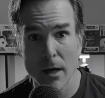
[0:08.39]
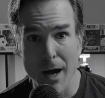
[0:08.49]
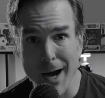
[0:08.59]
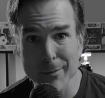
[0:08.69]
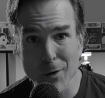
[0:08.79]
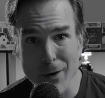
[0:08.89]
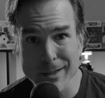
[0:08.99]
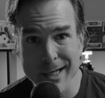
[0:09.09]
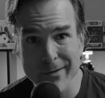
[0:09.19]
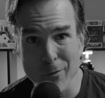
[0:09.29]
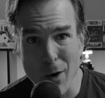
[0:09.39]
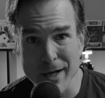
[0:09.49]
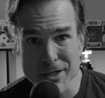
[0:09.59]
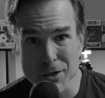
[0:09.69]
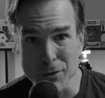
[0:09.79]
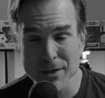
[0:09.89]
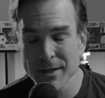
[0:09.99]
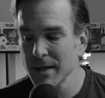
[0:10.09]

I'm going to give away a suit.